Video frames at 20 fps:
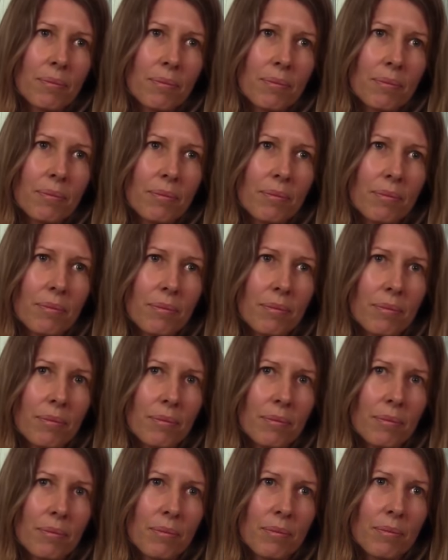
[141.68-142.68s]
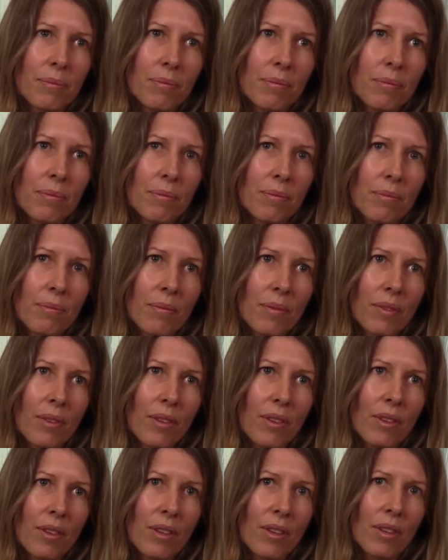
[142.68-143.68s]

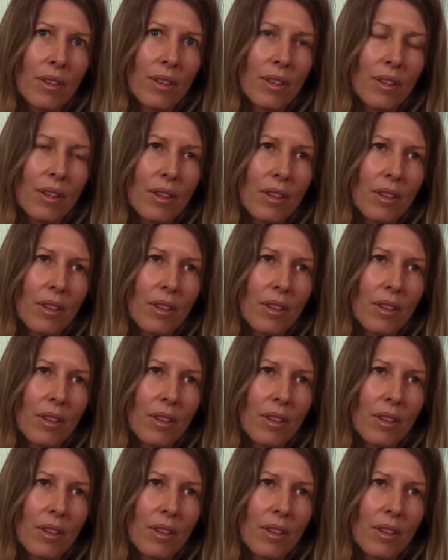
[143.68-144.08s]
(no one is talking)